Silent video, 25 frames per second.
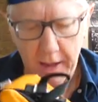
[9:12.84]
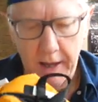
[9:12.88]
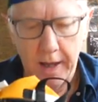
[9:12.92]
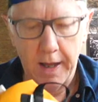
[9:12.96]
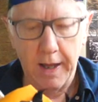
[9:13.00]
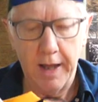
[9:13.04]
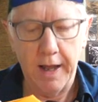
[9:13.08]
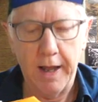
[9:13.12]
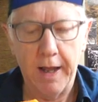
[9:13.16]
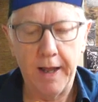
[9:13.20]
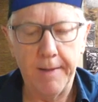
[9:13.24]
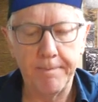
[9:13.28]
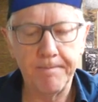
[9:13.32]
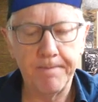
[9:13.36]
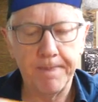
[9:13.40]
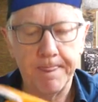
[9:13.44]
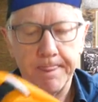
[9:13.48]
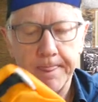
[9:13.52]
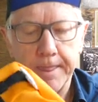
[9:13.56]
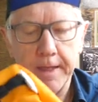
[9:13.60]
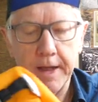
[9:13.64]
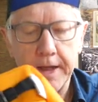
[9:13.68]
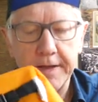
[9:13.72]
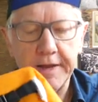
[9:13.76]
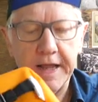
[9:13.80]
And
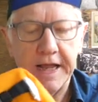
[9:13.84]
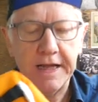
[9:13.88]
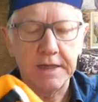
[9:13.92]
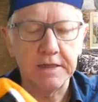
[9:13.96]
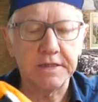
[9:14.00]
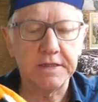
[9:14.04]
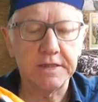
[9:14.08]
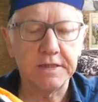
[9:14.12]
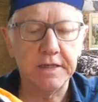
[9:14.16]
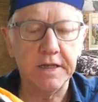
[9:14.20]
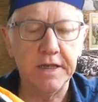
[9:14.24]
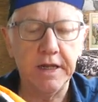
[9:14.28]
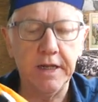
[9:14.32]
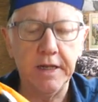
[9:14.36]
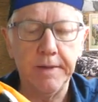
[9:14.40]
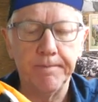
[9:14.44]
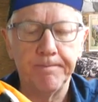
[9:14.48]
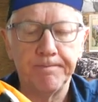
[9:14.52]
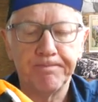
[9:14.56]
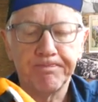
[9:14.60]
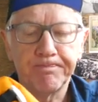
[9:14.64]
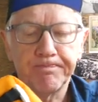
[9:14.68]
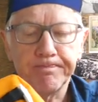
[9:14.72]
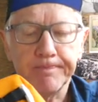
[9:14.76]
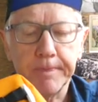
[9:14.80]
that's the
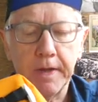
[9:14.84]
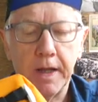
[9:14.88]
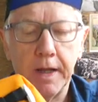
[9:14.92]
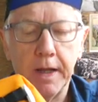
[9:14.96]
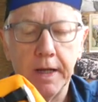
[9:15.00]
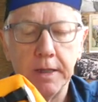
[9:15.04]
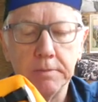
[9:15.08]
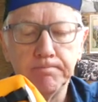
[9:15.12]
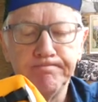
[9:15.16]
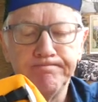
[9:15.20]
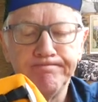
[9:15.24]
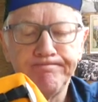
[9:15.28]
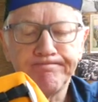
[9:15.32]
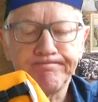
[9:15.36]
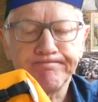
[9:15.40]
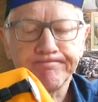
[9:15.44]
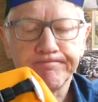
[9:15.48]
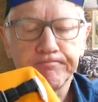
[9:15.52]
Rapha